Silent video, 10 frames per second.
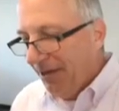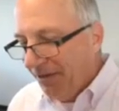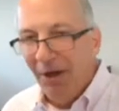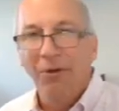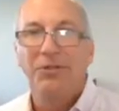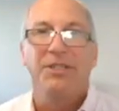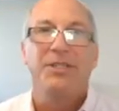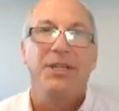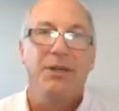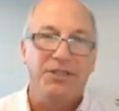Those are the
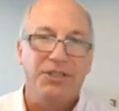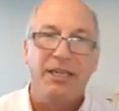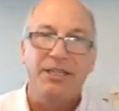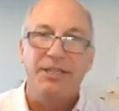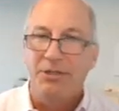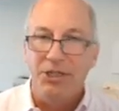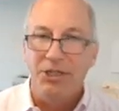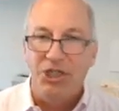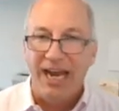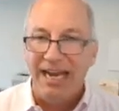skills. So let's go to the
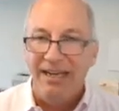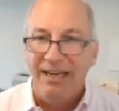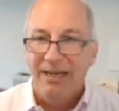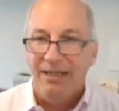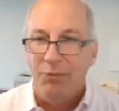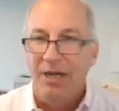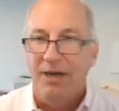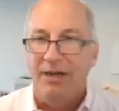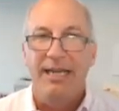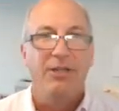chat because we
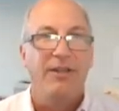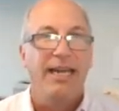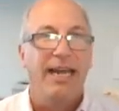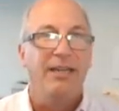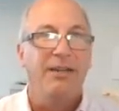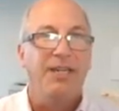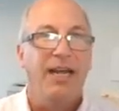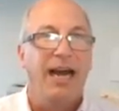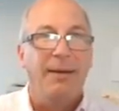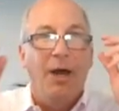are getting to the end of
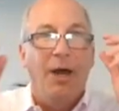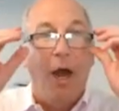time.